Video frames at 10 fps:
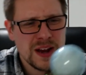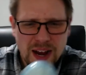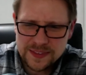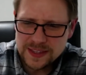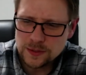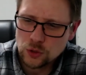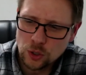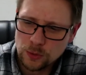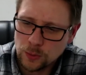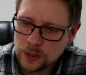I think the
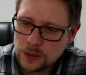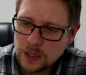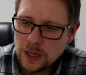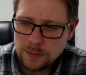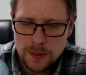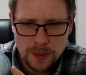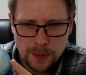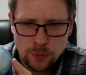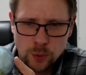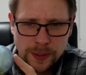normal one might be a bit
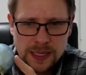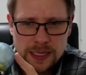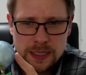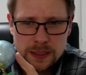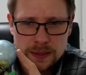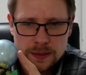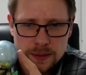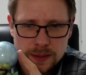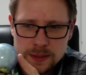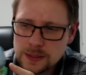more pinky
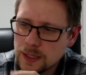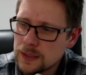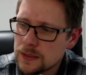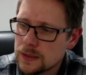inside.